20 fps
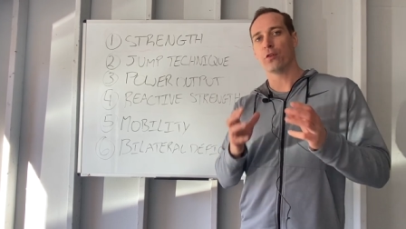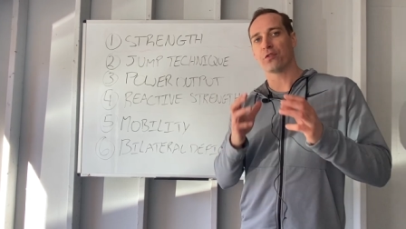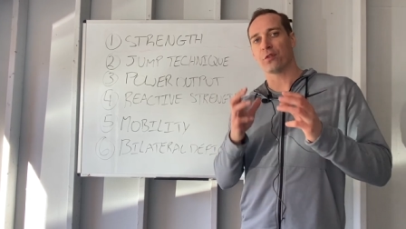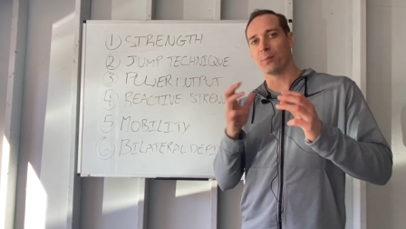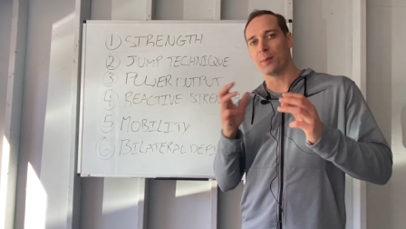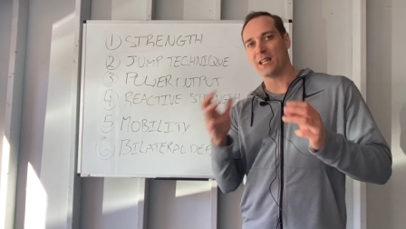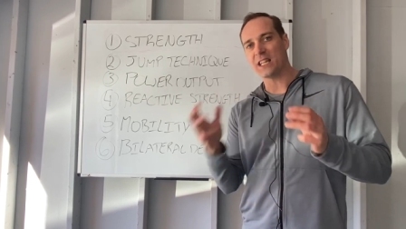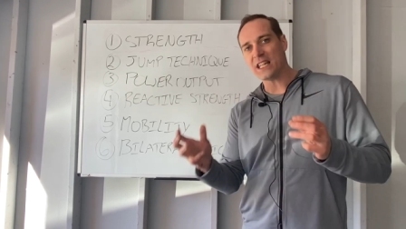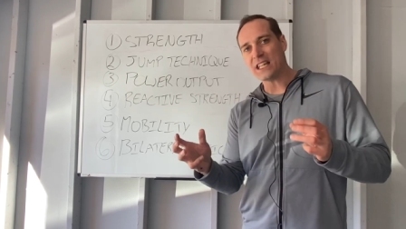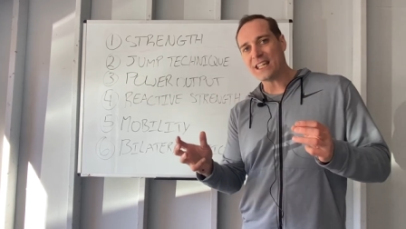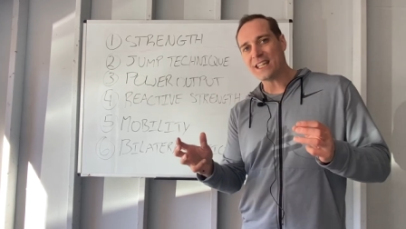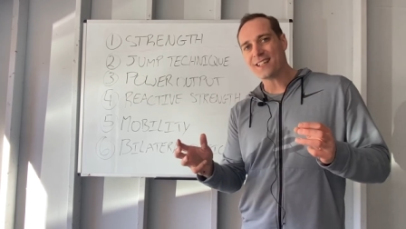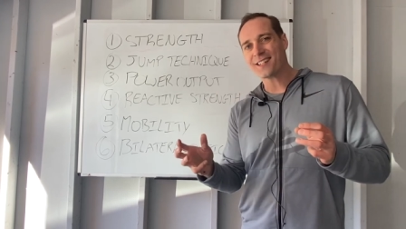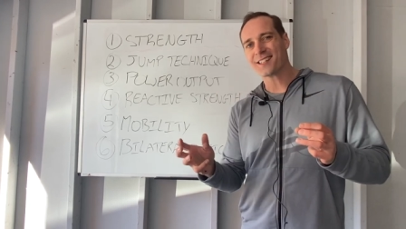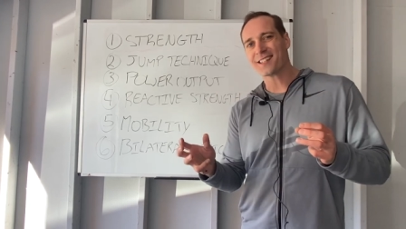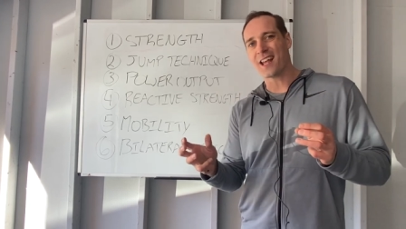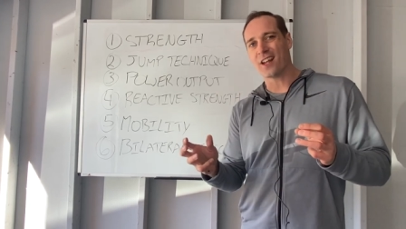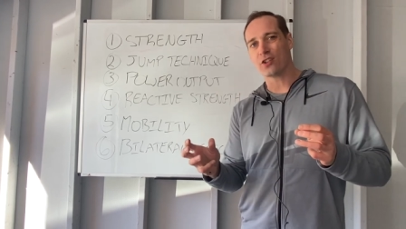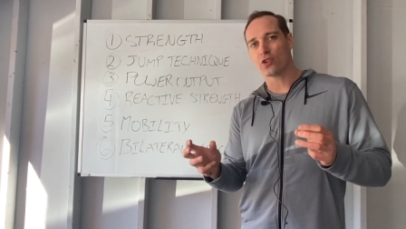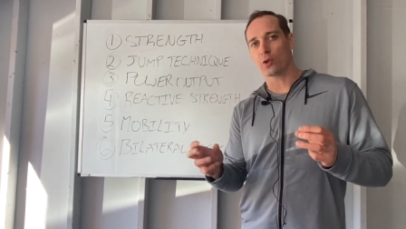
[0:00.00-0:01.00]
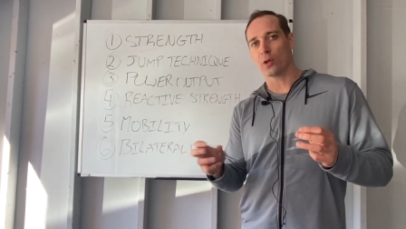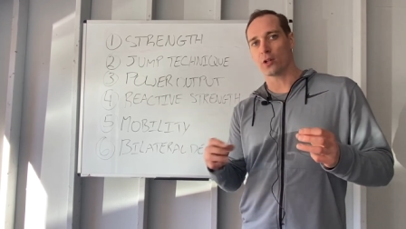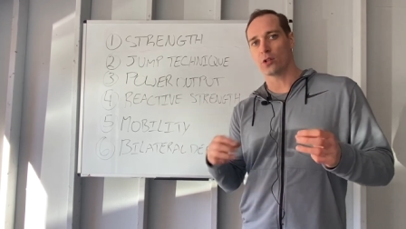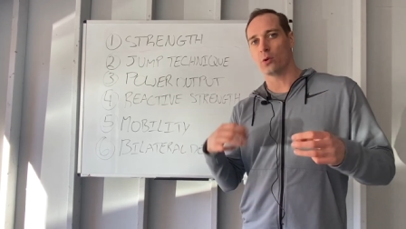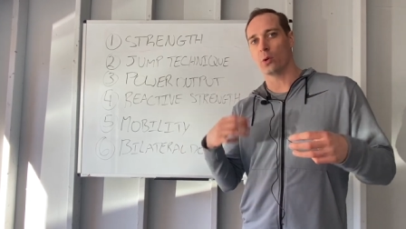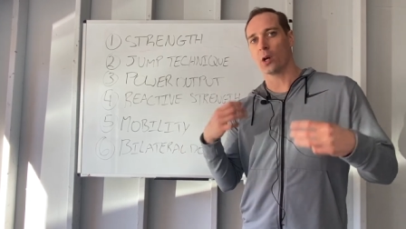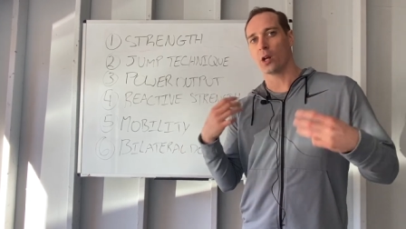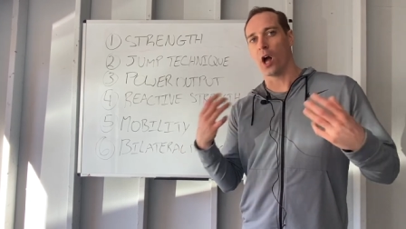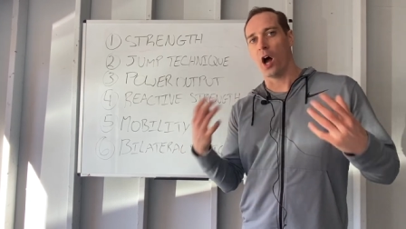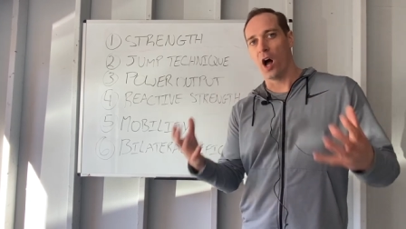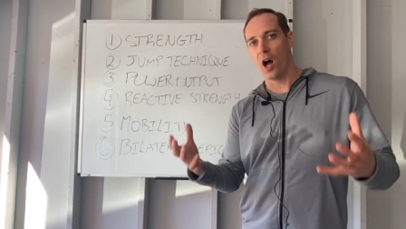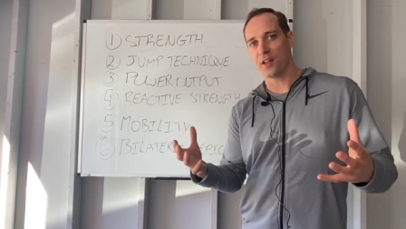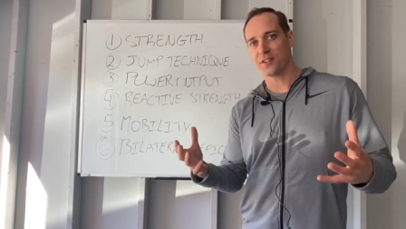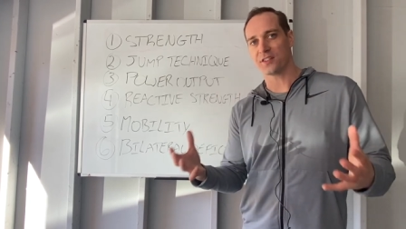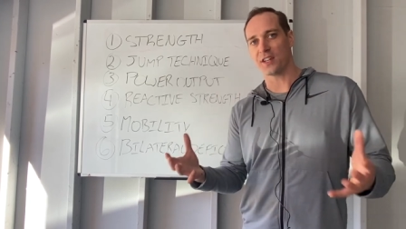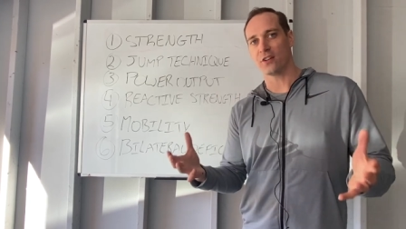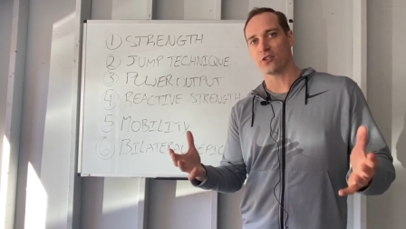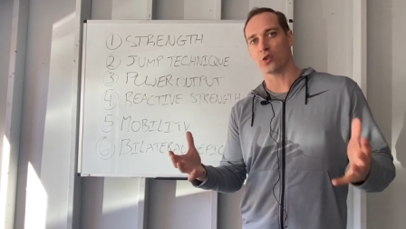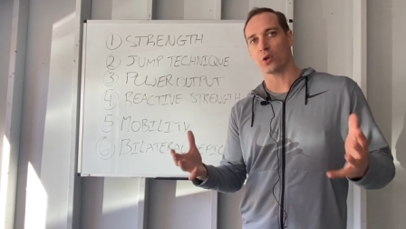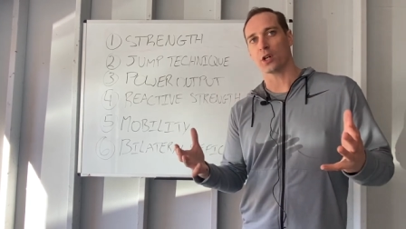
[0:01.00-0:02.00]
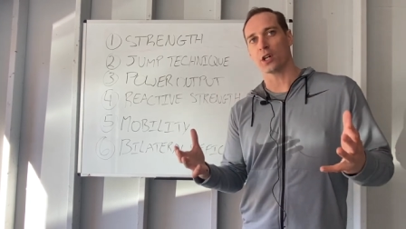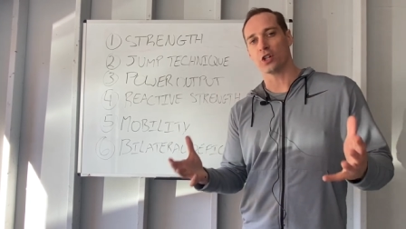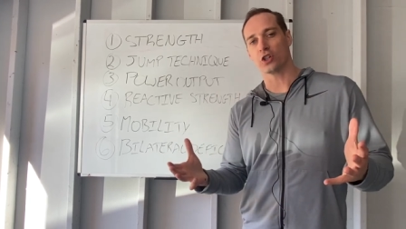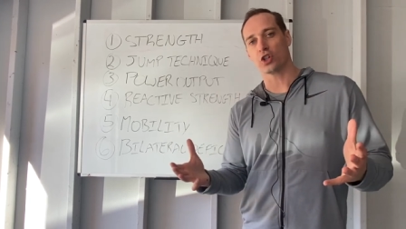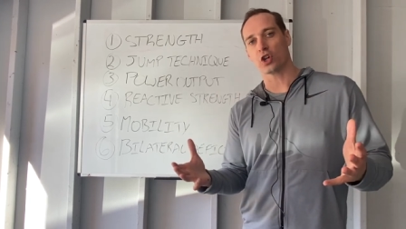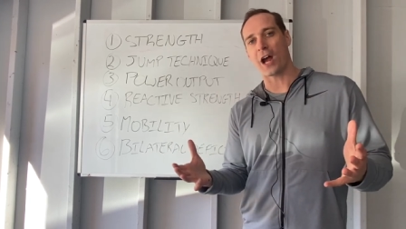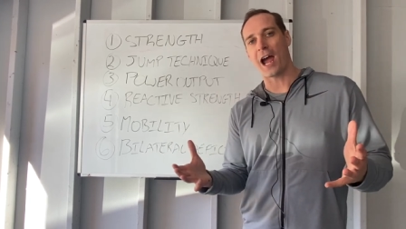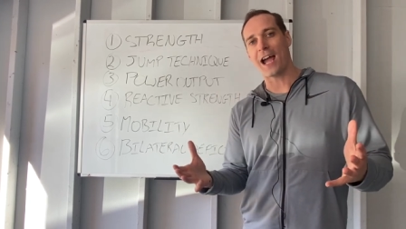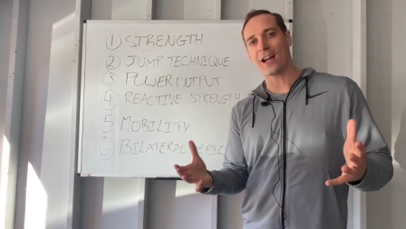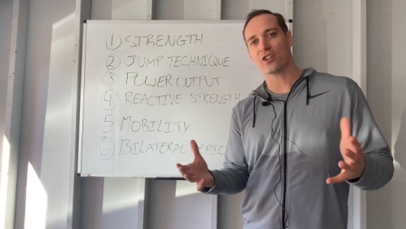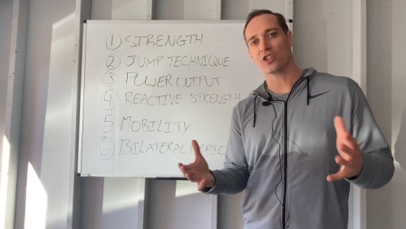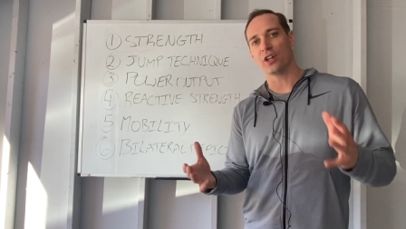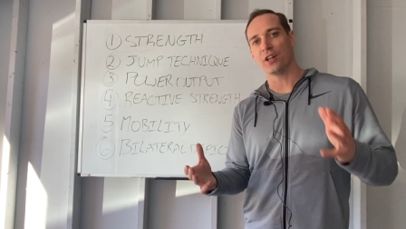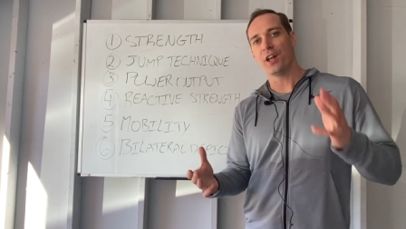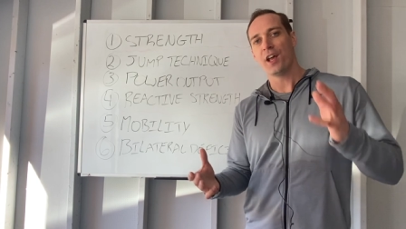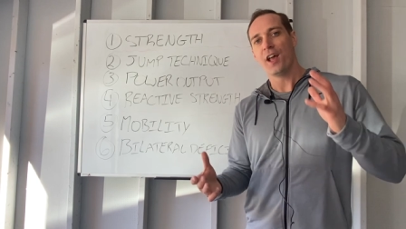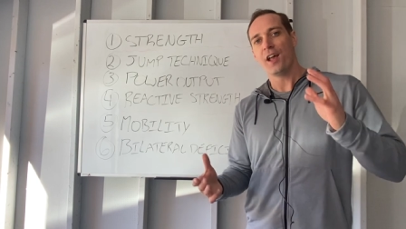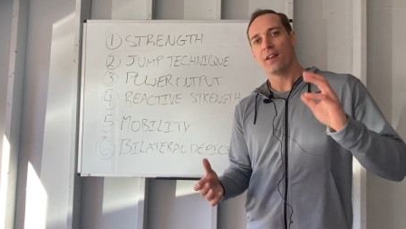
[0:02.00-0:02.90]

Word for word: from an eccentric to a concentric contraction.